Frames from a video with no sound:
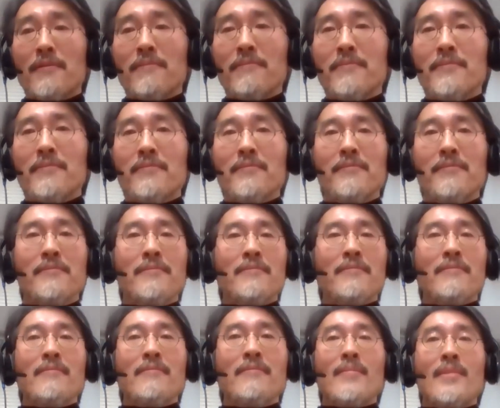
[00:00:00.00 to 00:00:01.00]

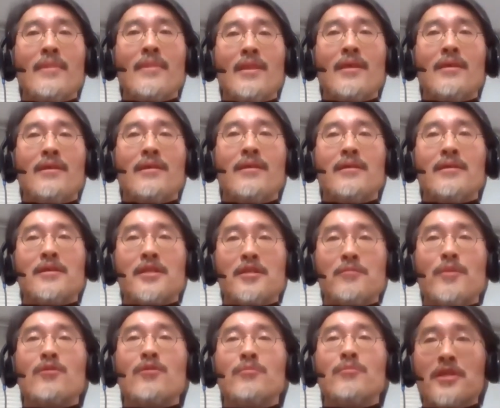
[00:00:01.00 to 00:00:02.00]
after I
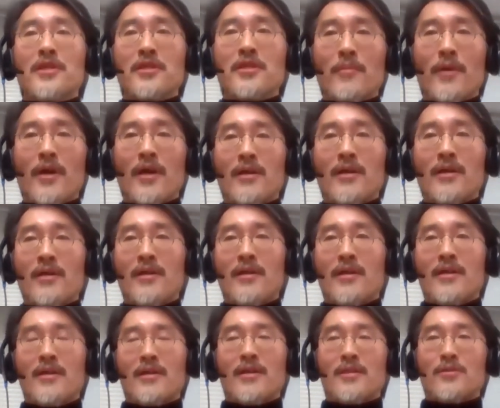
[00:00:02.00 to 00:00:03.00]
did a
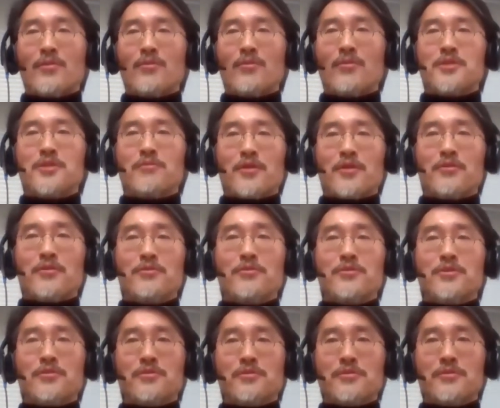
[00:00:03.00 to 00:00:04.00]
training as a
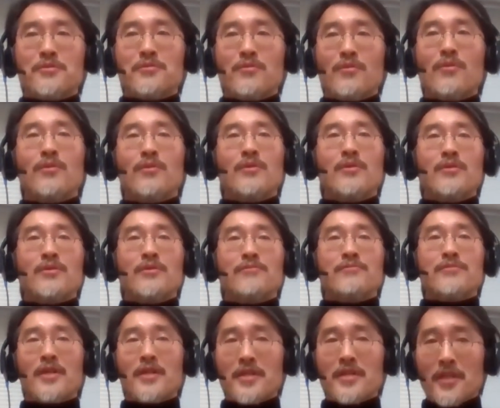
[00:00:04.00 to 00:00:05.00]
teacher
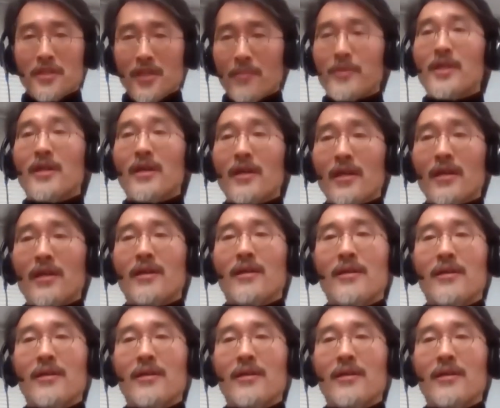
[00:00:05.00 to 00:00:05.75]
uh, at a